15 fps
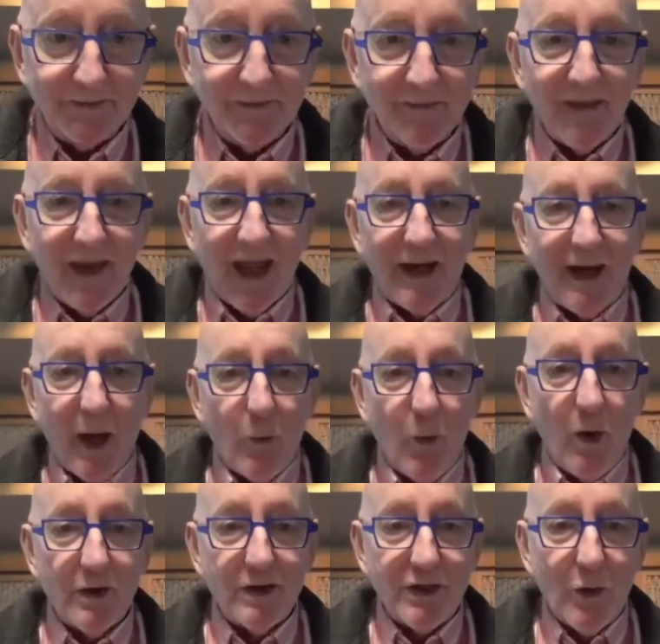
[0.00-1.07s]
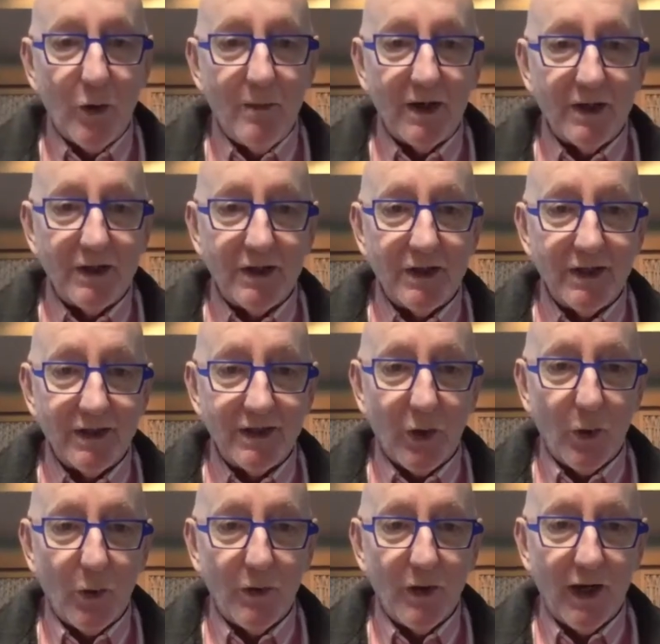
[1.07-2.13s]
And I woke so much
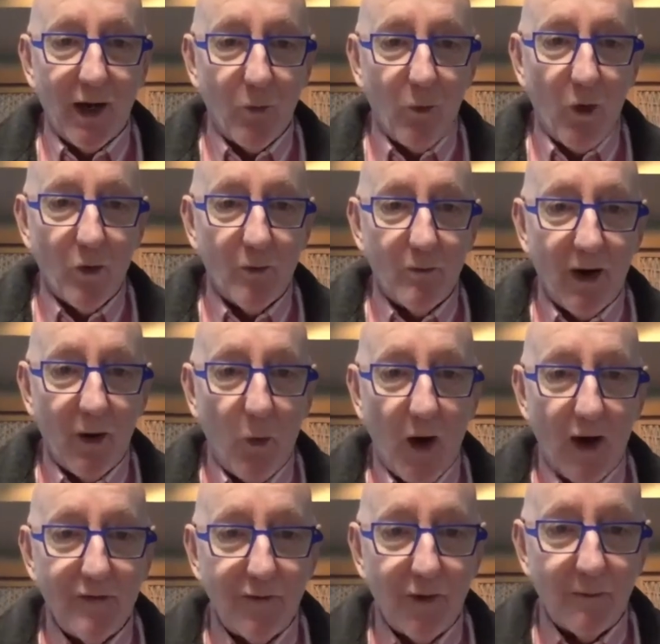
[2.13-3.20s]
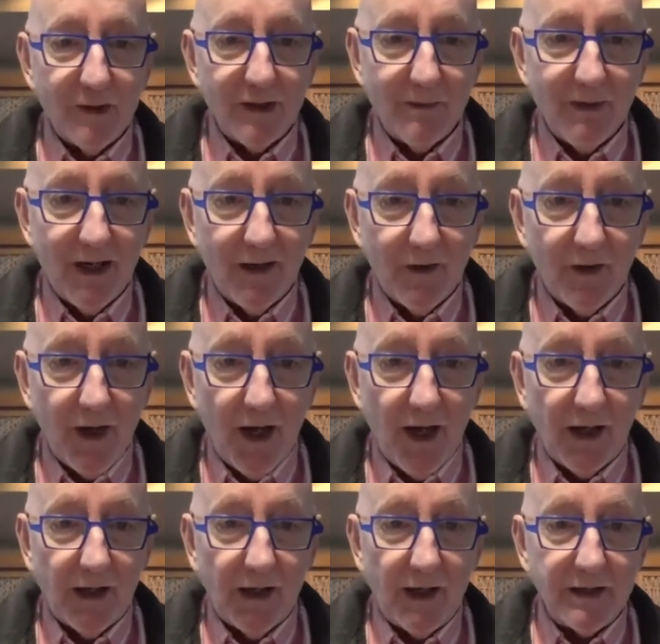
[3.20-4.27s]
so that I woke my wife up in the middle of the night
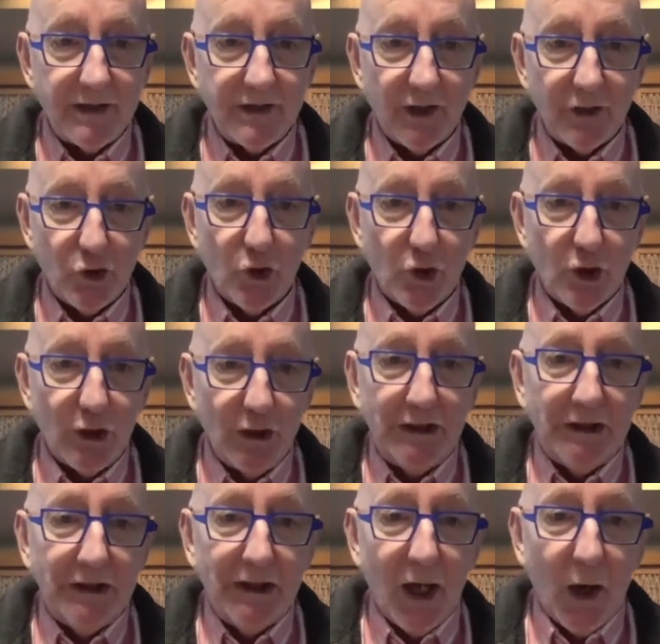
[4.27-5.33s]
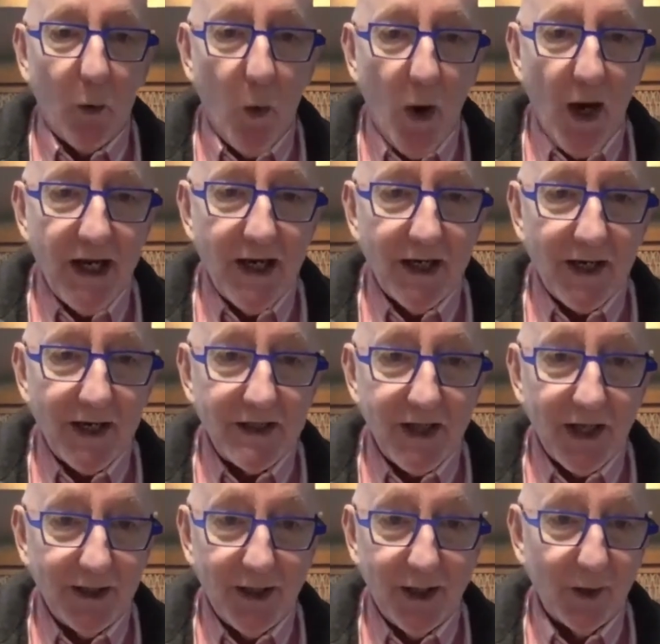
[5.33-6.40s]
and I shook her awake and I
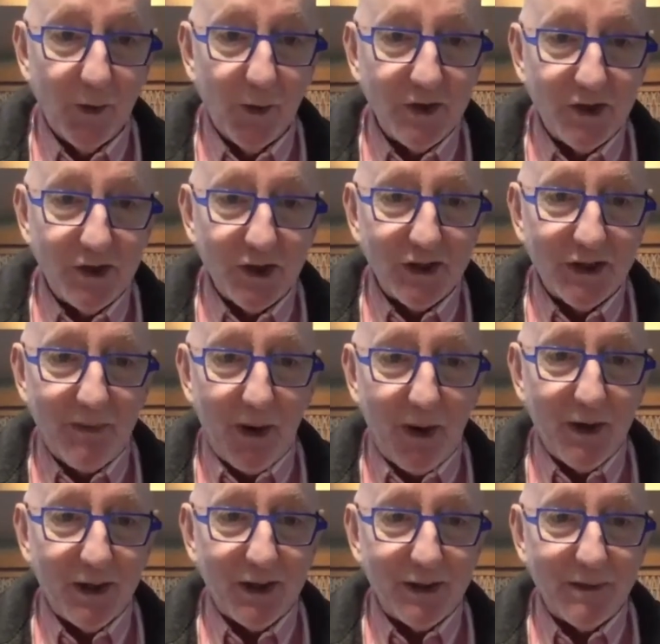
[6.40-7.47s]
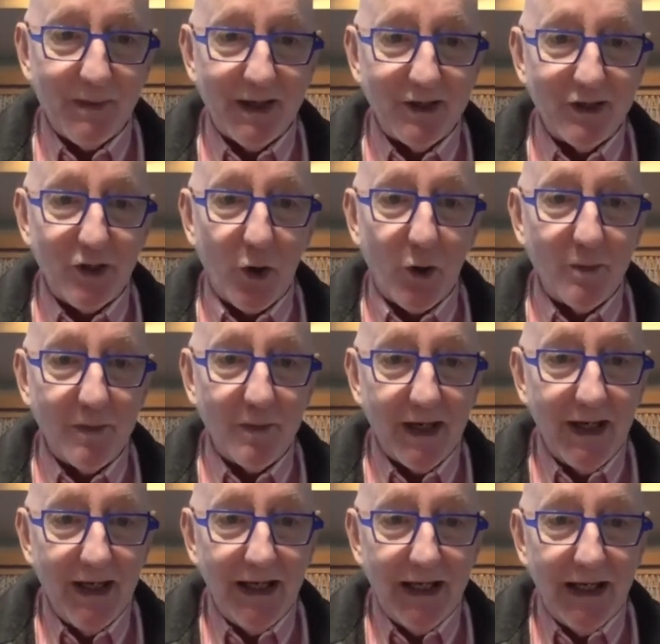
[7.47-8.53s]
said, the Lord's just spoken to me and shown me
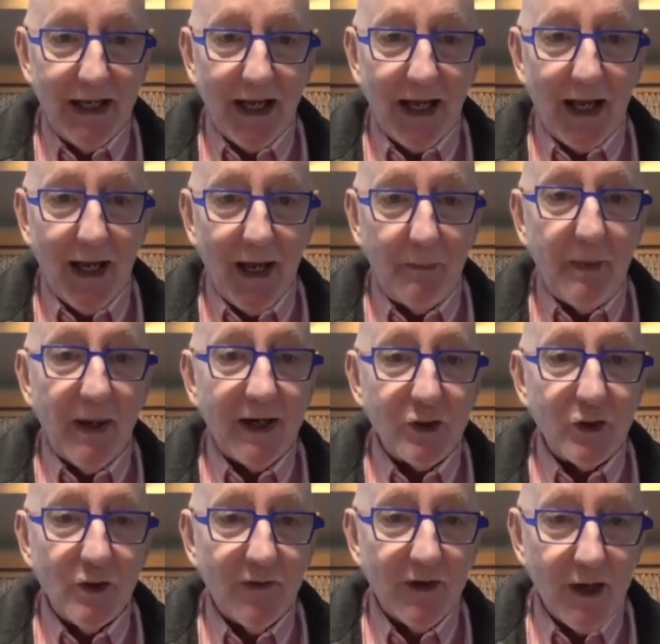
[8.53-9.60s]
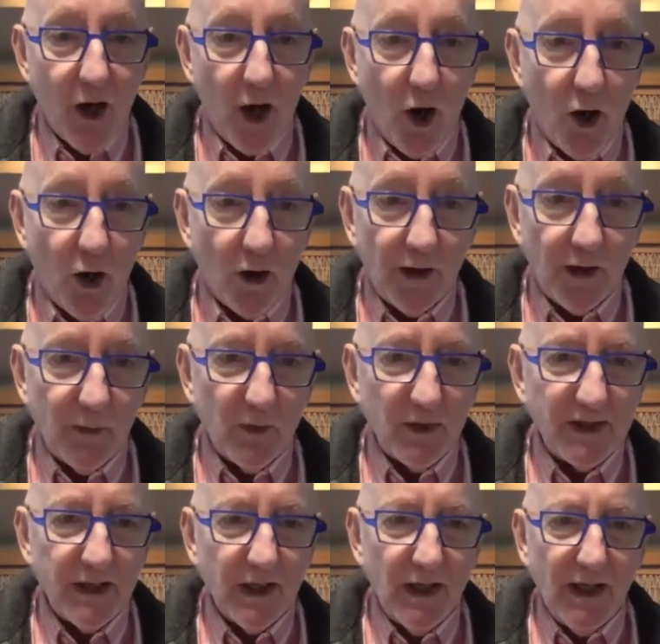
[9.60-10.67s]
a picture of a car. And it
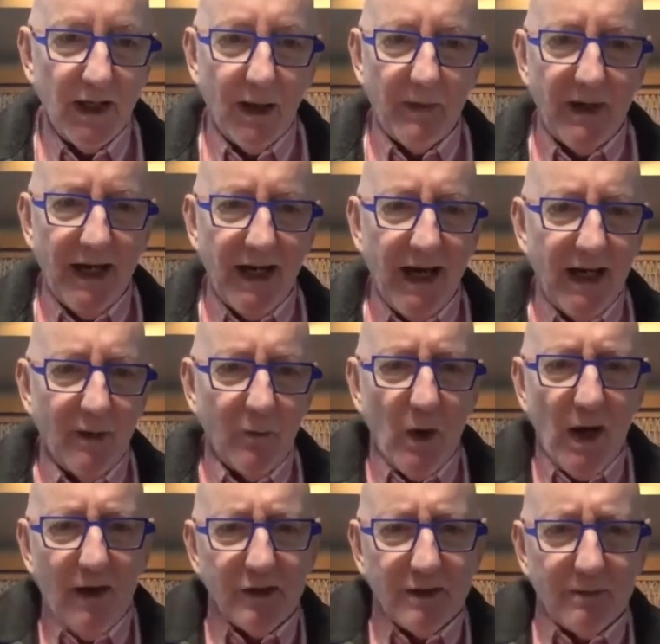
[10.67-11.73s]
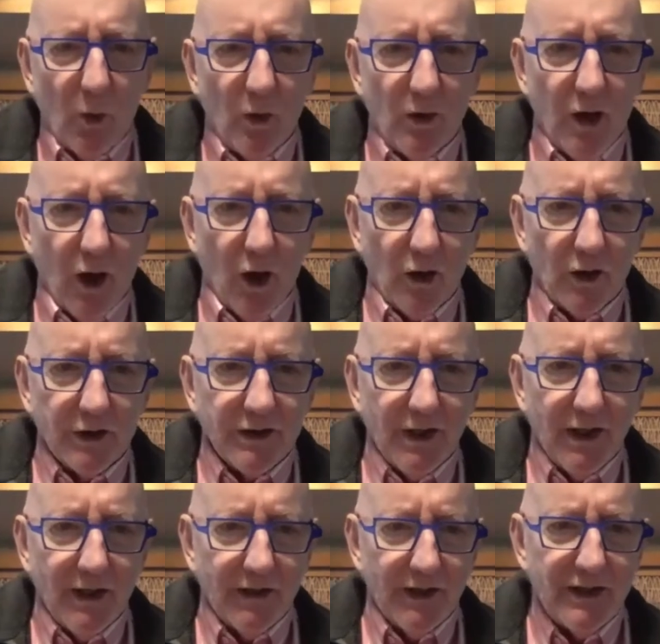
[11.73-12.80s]
was, I mean, in England, we have small cars.
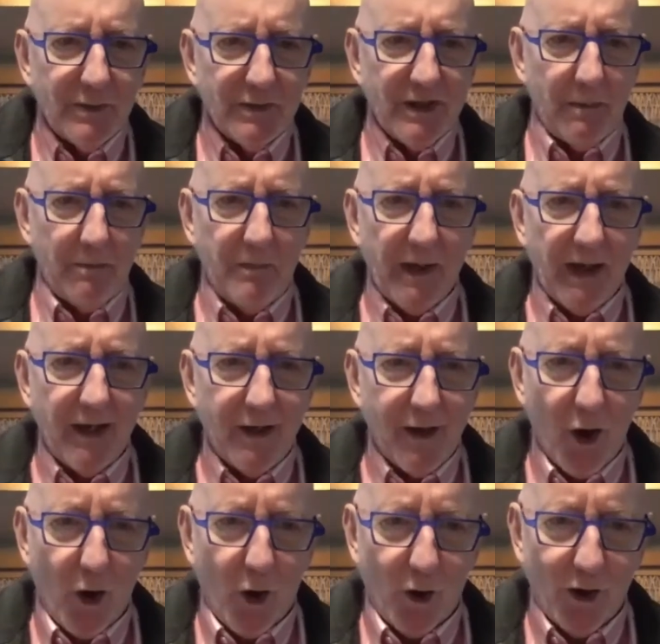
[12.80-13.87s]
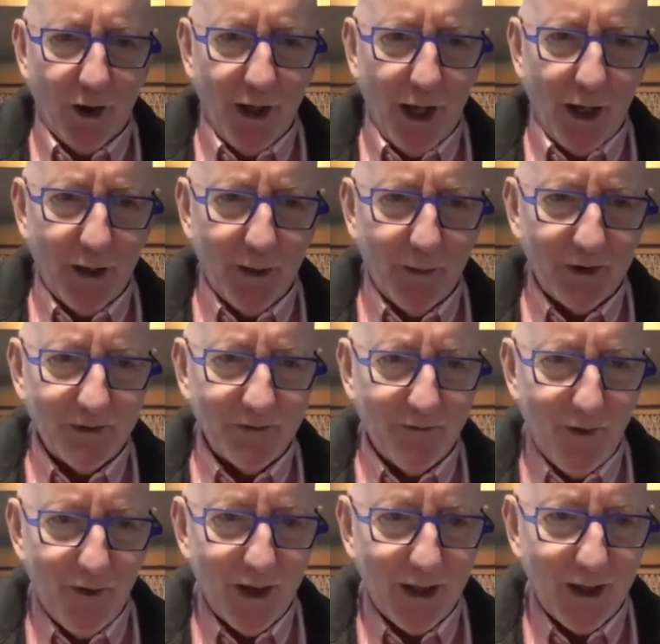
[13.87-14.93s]
This was a big car and it was
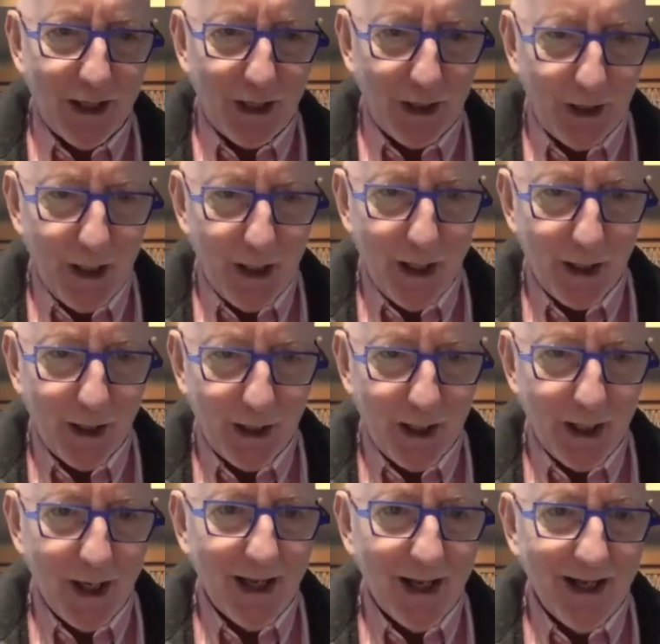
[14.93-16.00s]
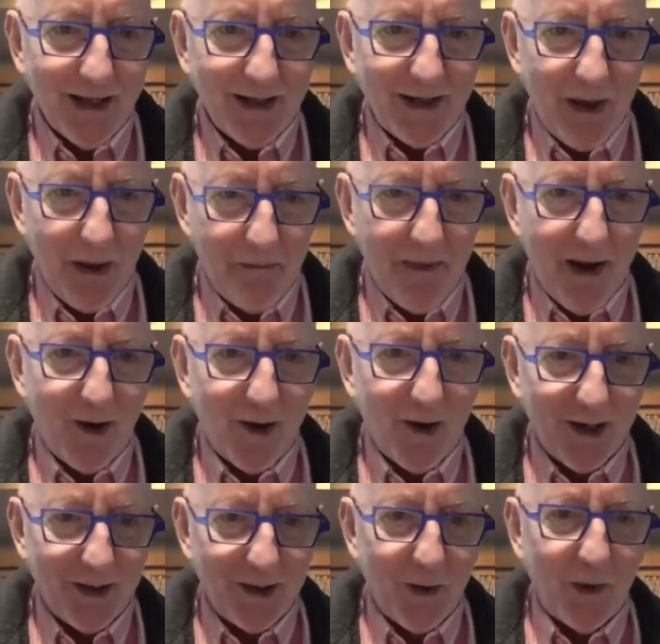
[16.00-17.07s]
very clearly
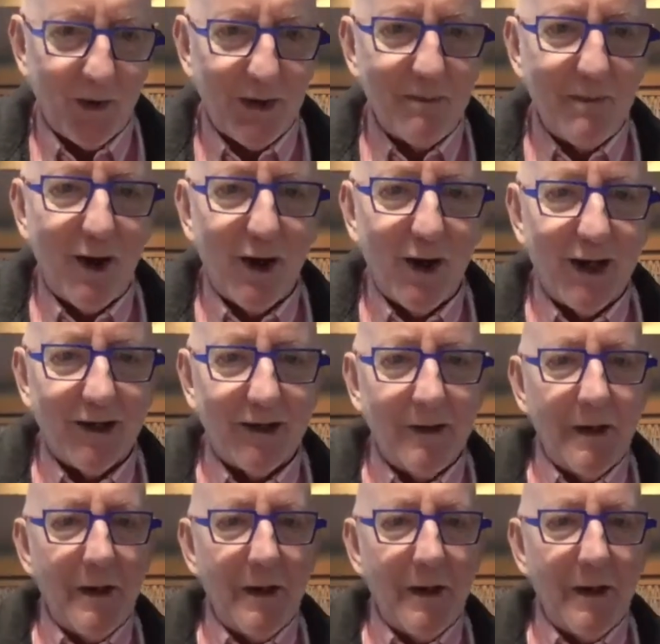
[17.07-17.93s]
American, North American.